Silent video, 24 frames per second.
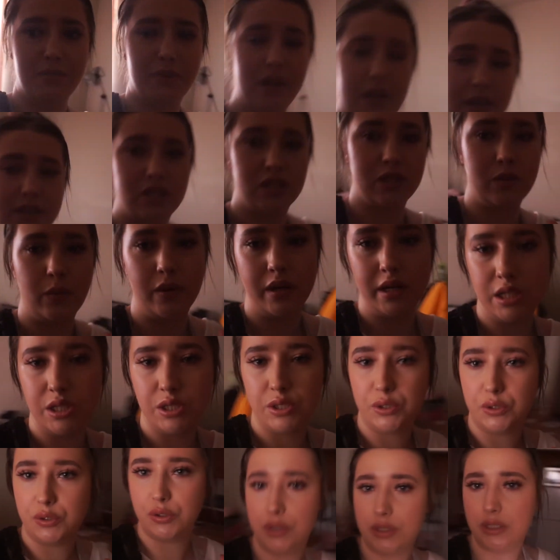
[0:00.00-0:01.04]
but I just wanted
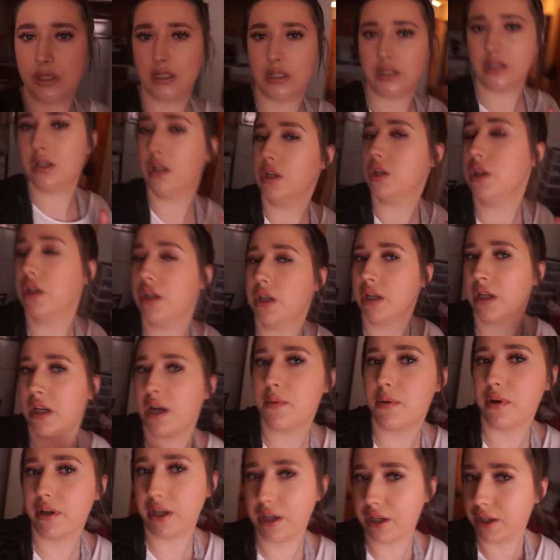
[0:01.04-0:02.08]
to
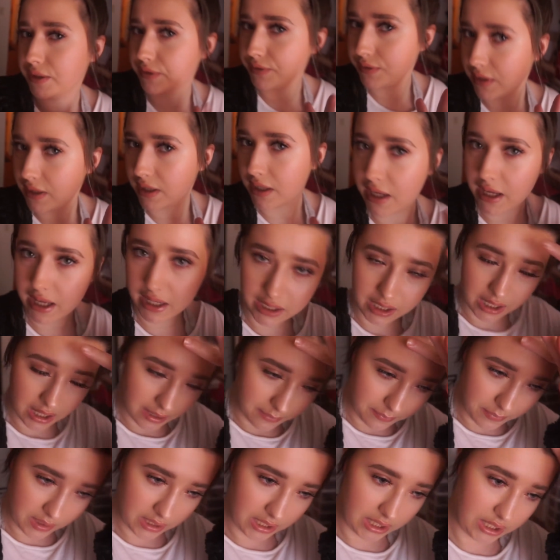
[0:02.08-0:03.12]
come on here. I
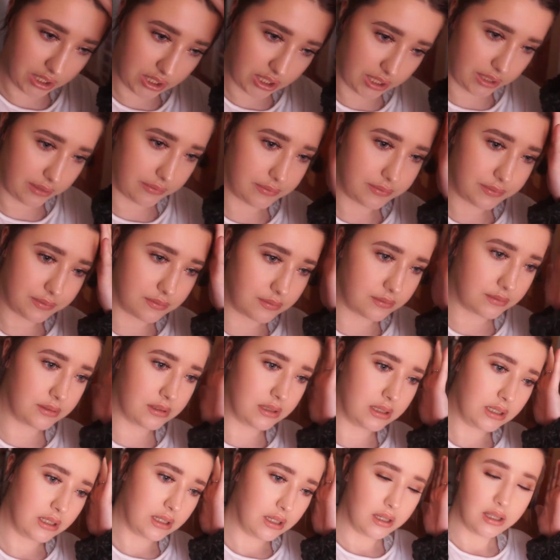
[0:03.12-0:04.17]
got, I'm looking good.
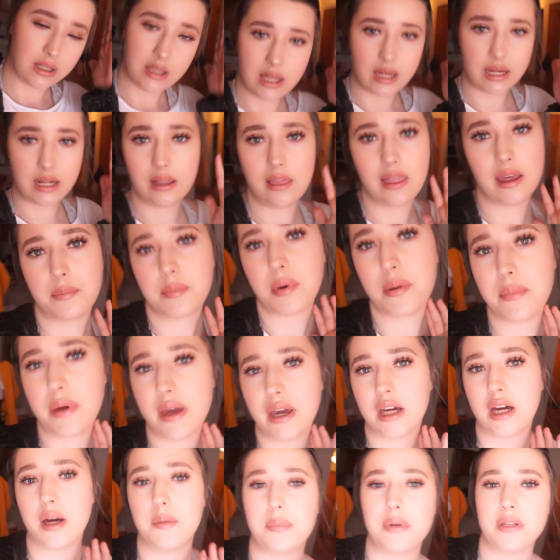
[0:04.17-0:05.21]
Like I like my
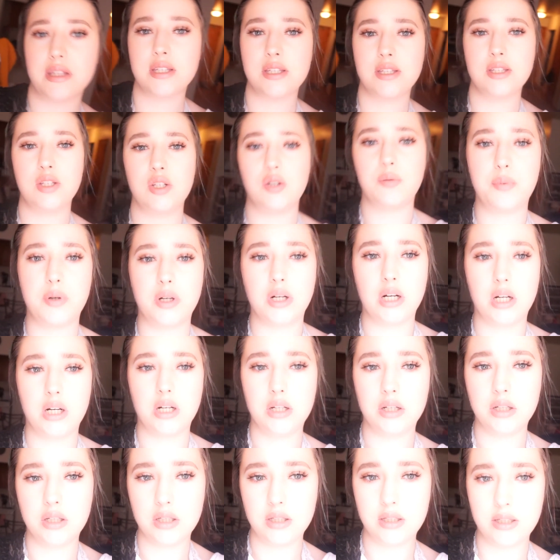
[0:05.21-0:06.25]
makeup, it's super,
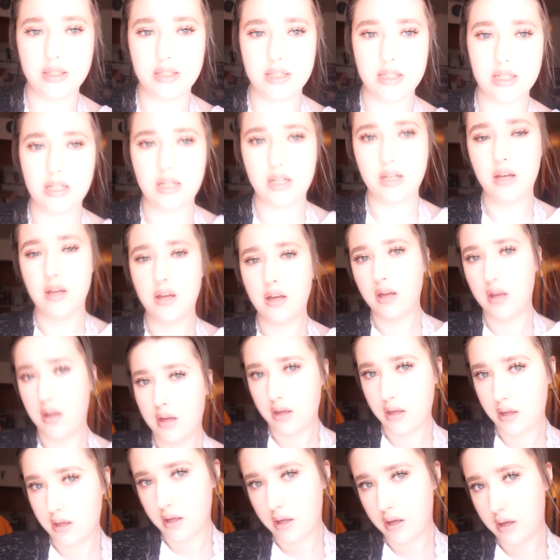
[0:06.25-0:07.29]
let's see,
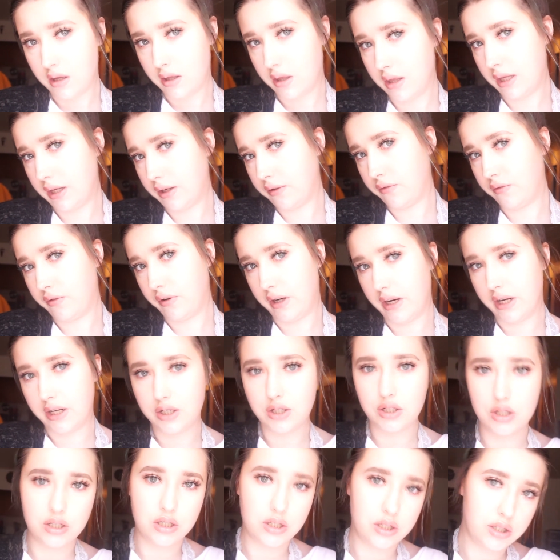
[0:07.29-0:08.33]
like
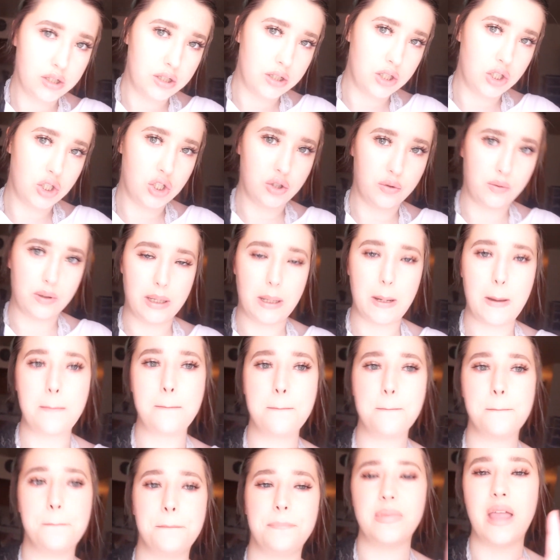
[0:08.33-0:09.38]
fresh dewy,
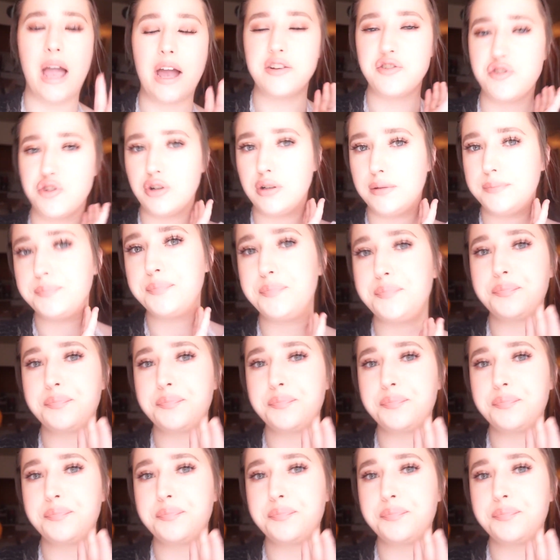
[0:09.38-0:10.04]
natural.